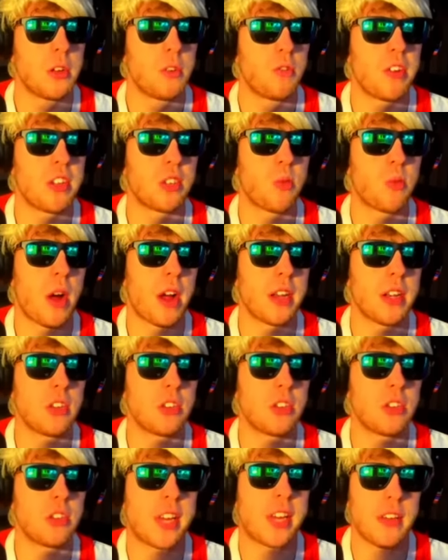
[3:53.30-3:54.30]
Here's one.
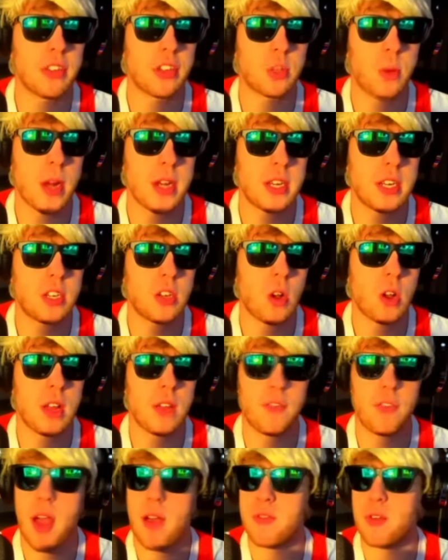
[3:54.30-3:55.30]
You get the $20
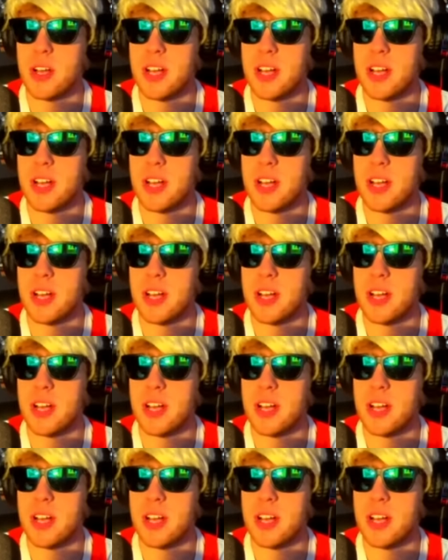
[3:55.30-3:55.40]
if you have your